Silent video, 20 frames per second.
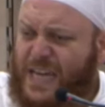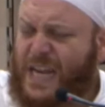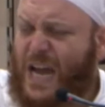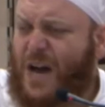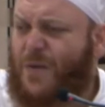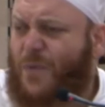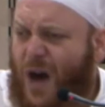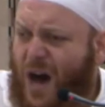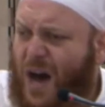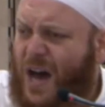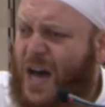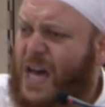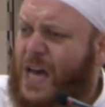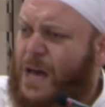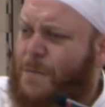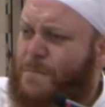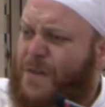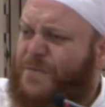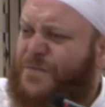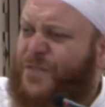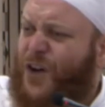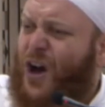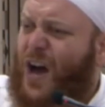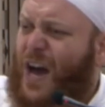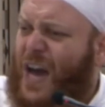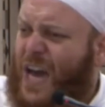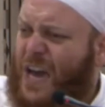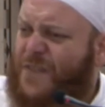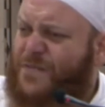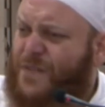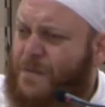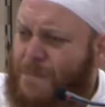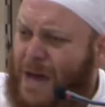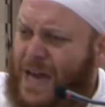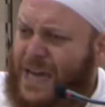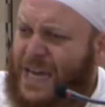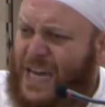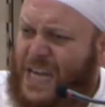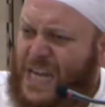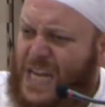know what, before I even
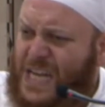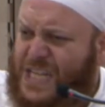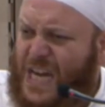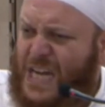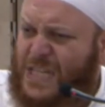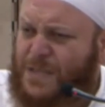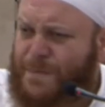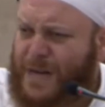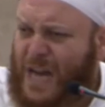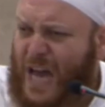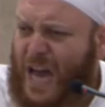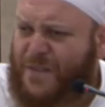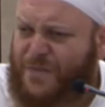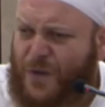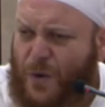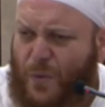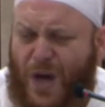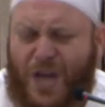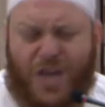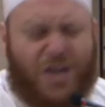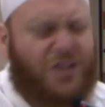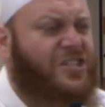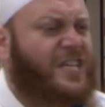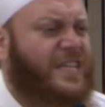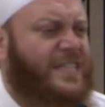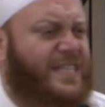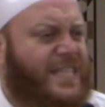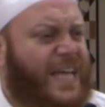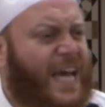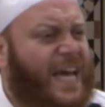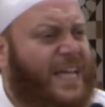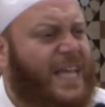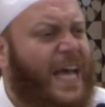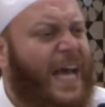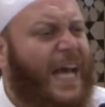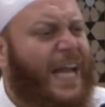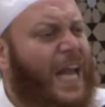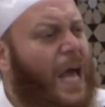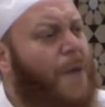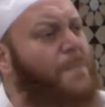make any judgment over what you just said,
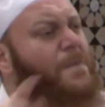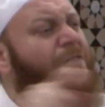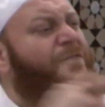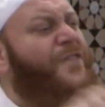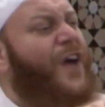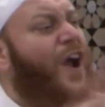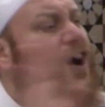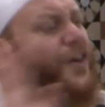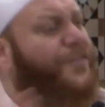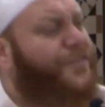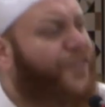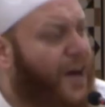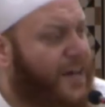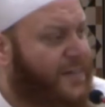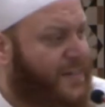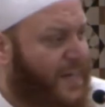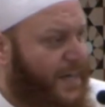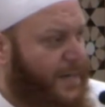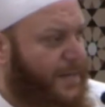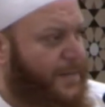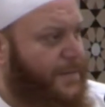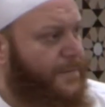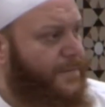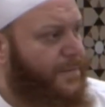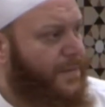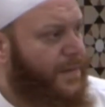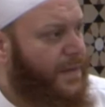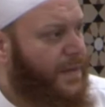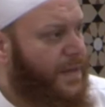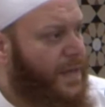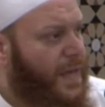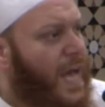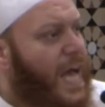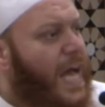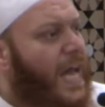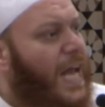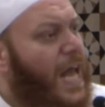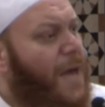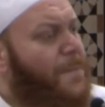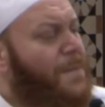let me verify that.
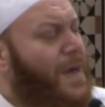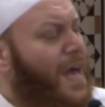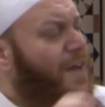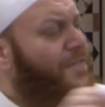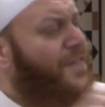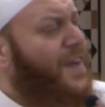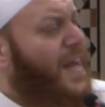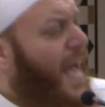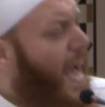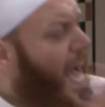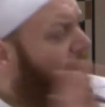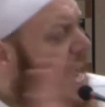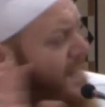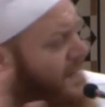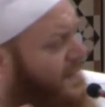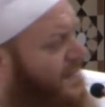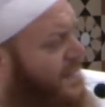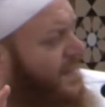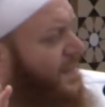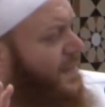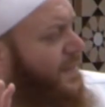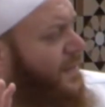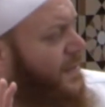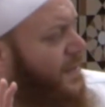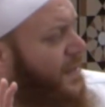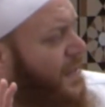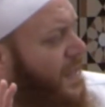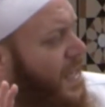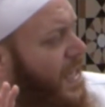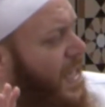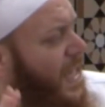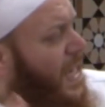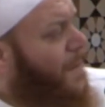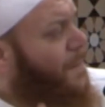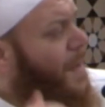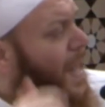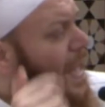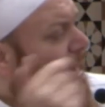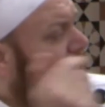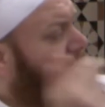Let me even ask. Let
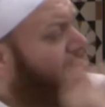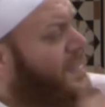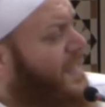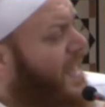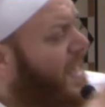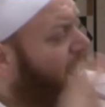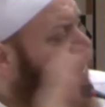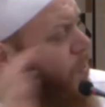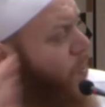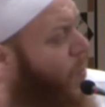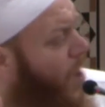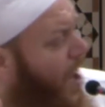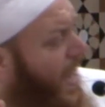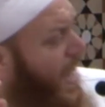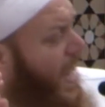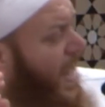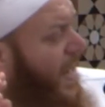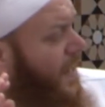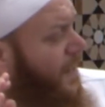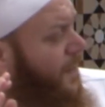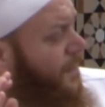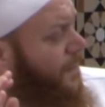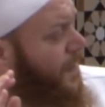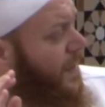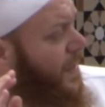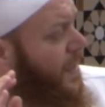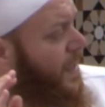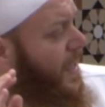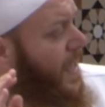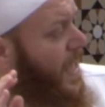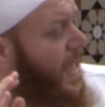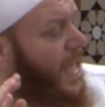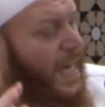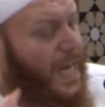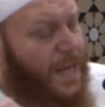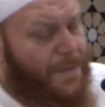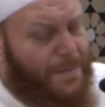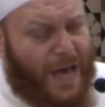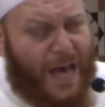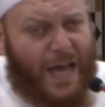me at least inquire.
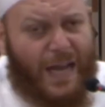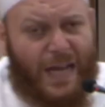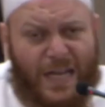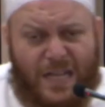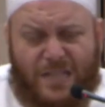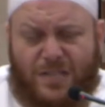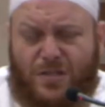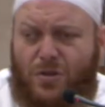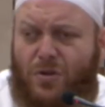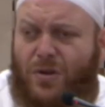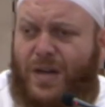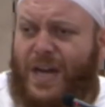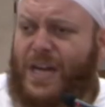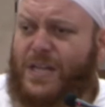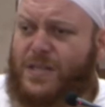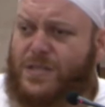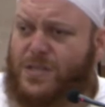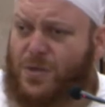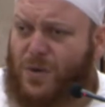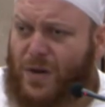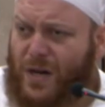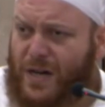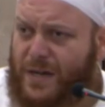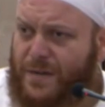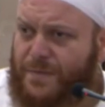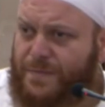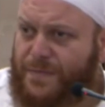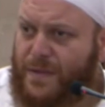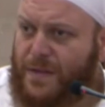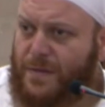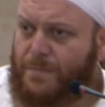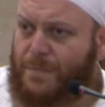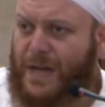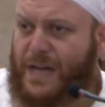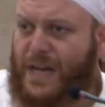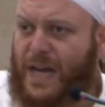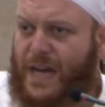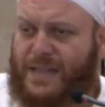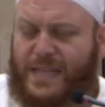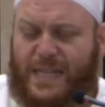Let me at least look into it. But
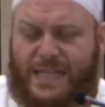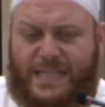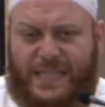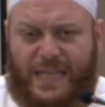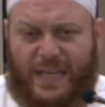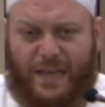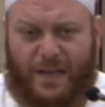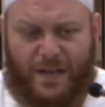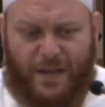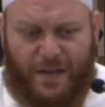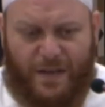no, that's it.